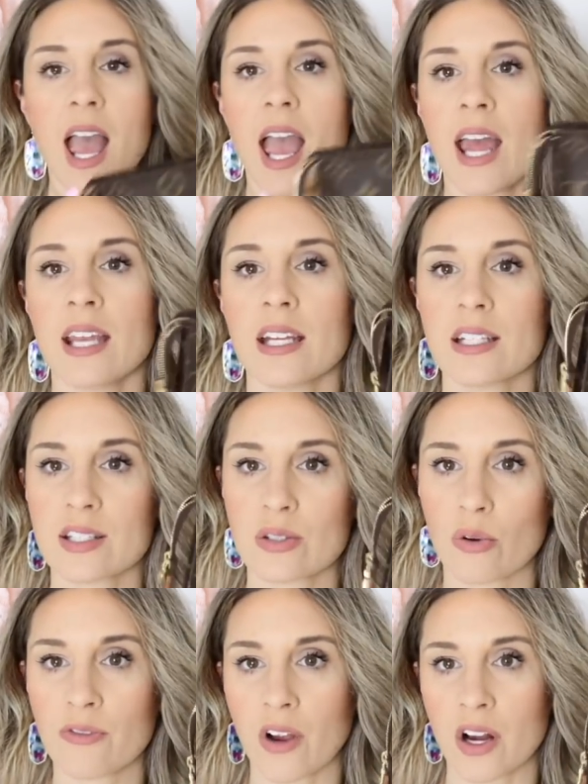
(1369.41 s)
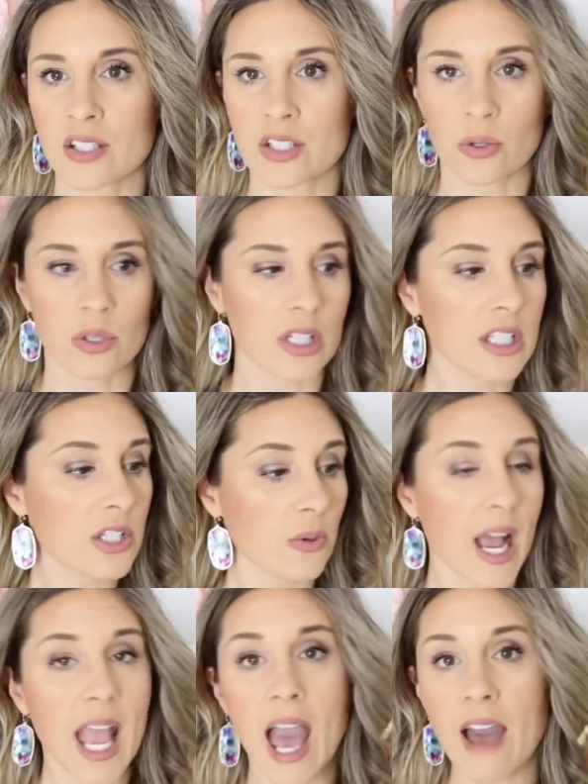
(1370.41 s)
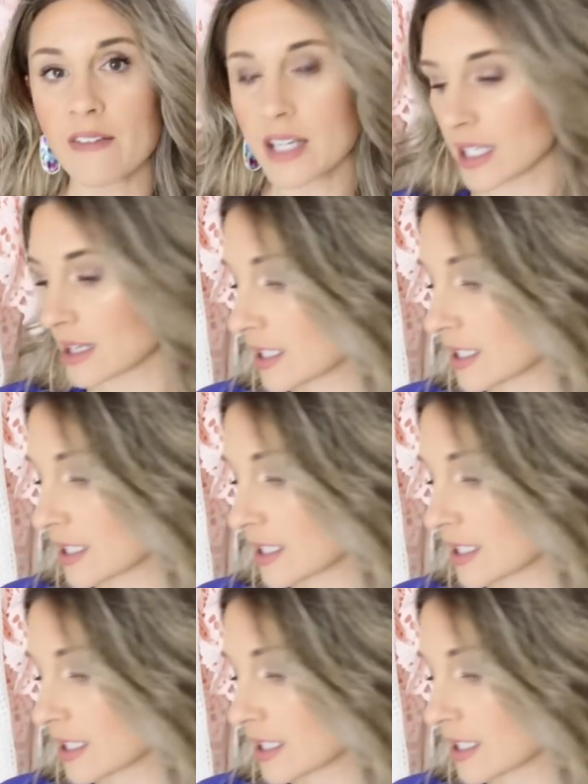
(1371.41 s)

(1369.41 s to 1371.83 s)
And so far, so good. So I have it in the